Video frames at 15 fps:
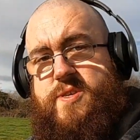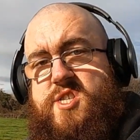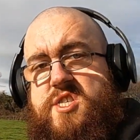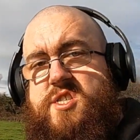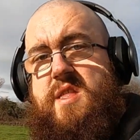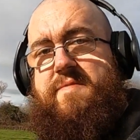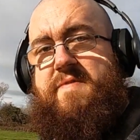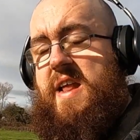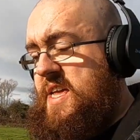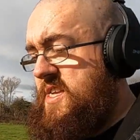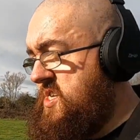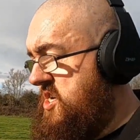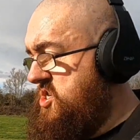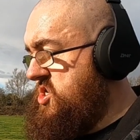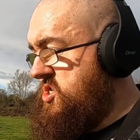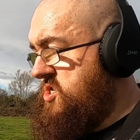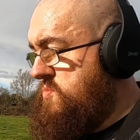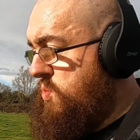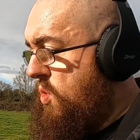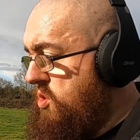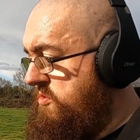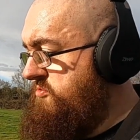which is the village I just
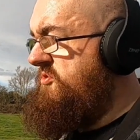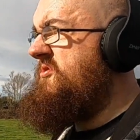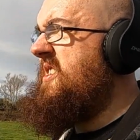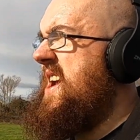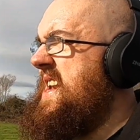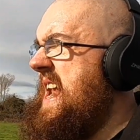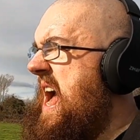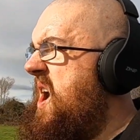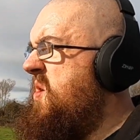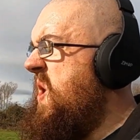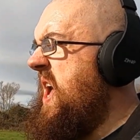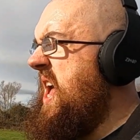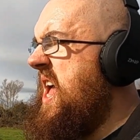walked through right now,